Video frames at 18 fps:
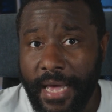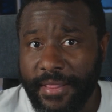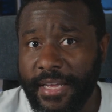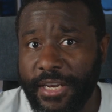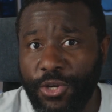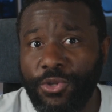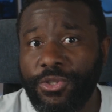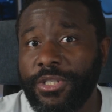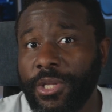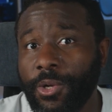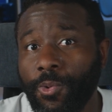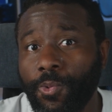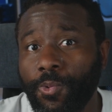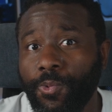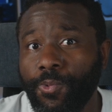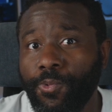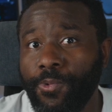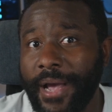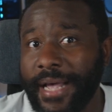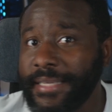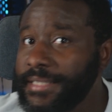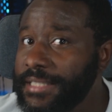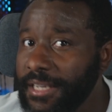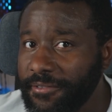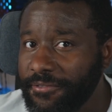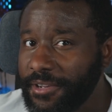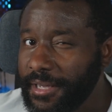Then using the
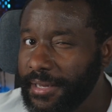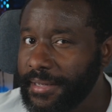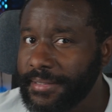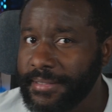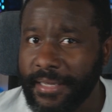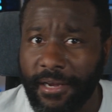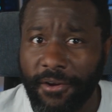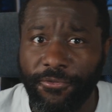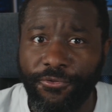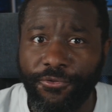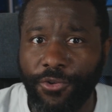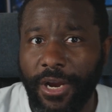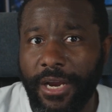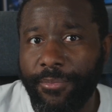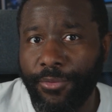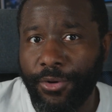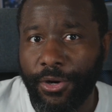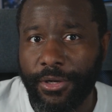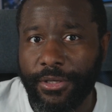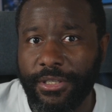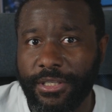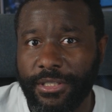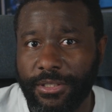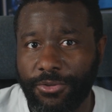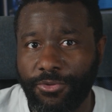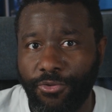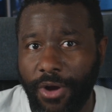rest of it as like a framework to
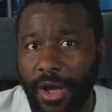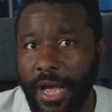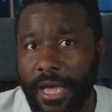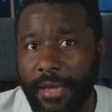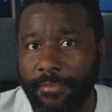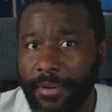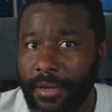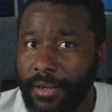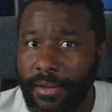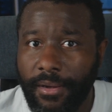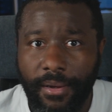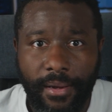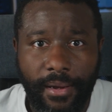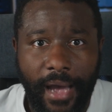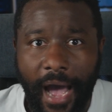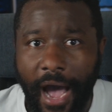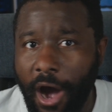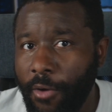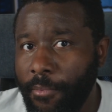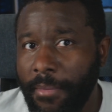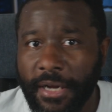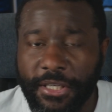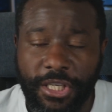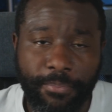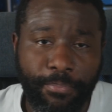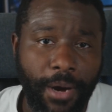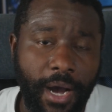describe how
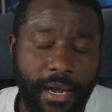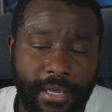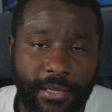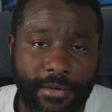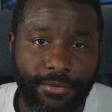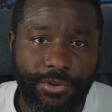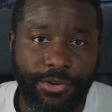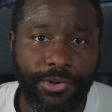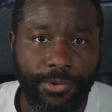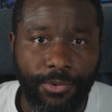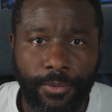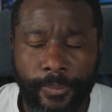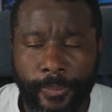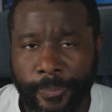much a bot can do.